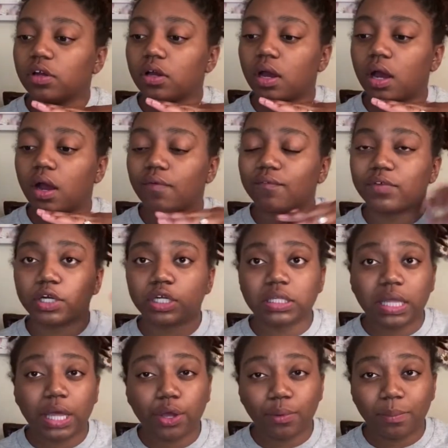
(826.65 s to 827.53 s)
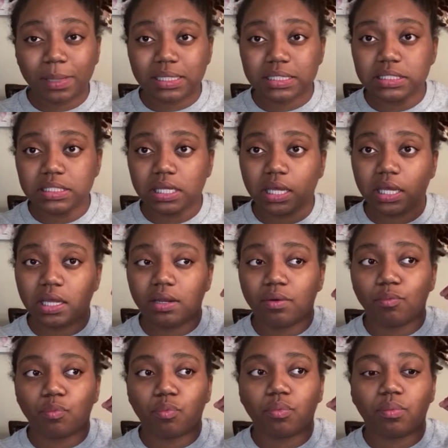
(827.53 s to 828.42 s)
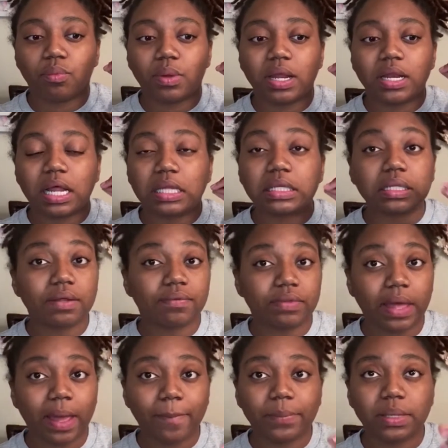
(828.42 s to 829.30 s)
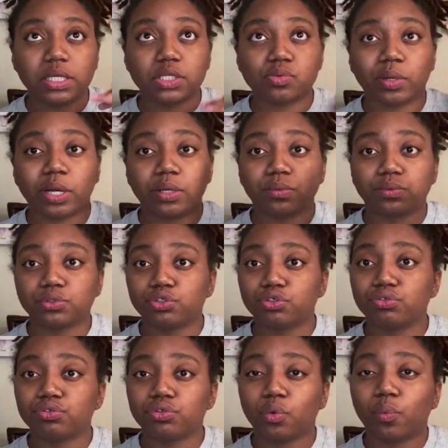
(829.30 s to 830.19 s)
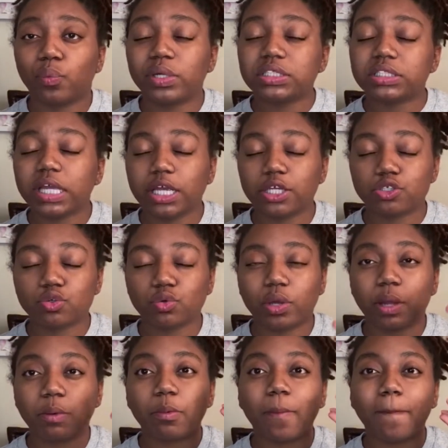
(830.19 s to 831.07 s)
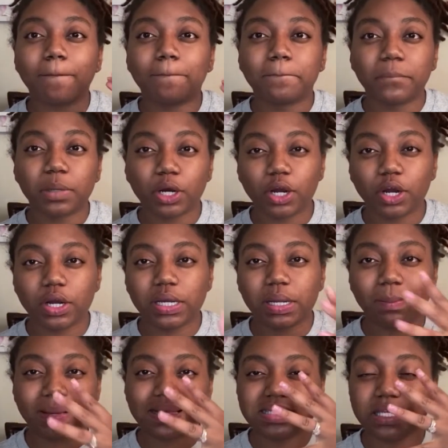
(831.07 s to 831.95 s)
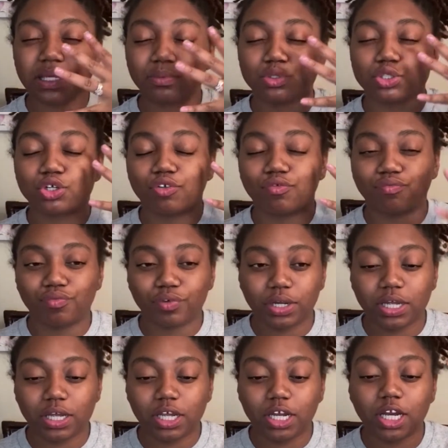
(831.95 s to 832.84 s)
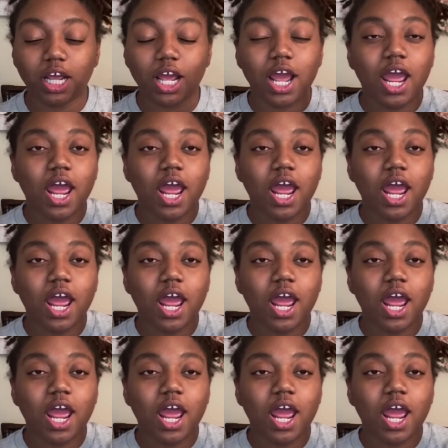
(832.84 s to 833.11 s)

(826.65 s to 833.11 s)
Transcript: very light on my skin, and I love that, because when I was using witch hazel, it would burn and my skin would turn red,